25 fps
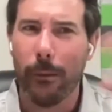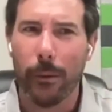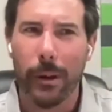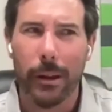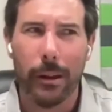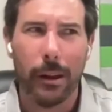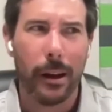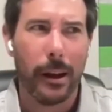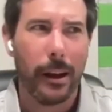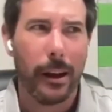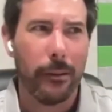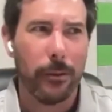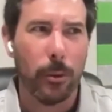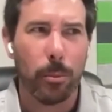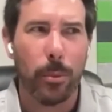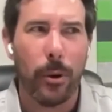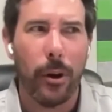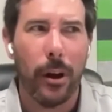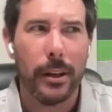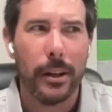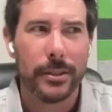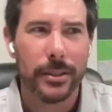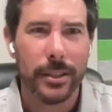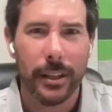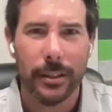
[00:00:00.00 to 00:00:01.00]
hey, we got to have a
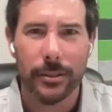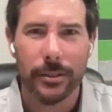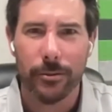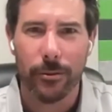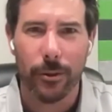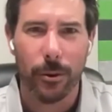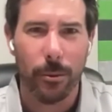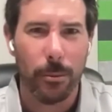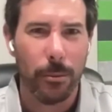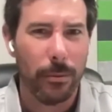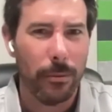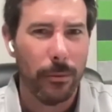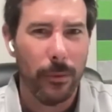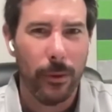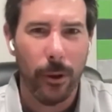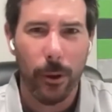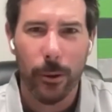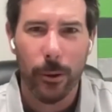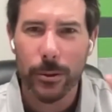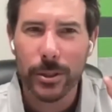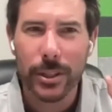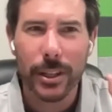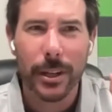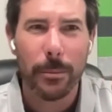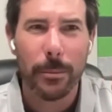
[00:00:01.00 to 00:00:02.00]
process for
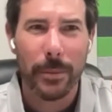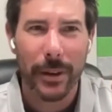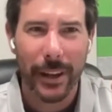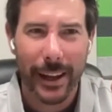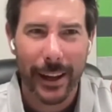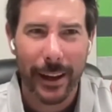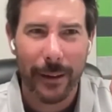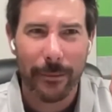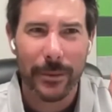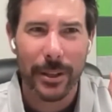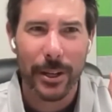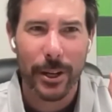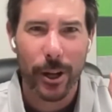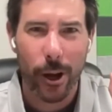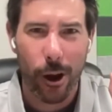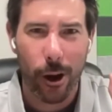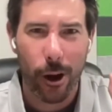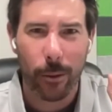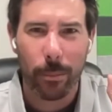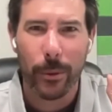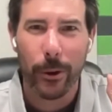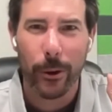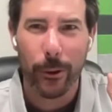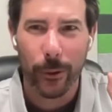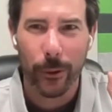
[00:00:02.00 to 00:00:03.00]
who's going to pick up the
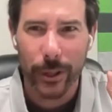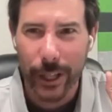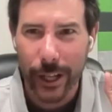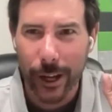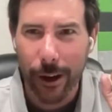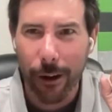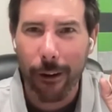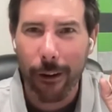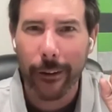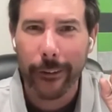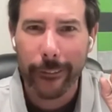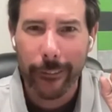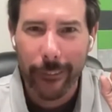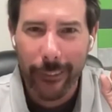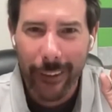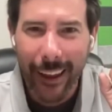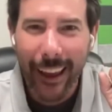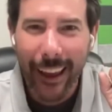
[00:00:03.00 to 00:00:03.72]
dog poo in the yard.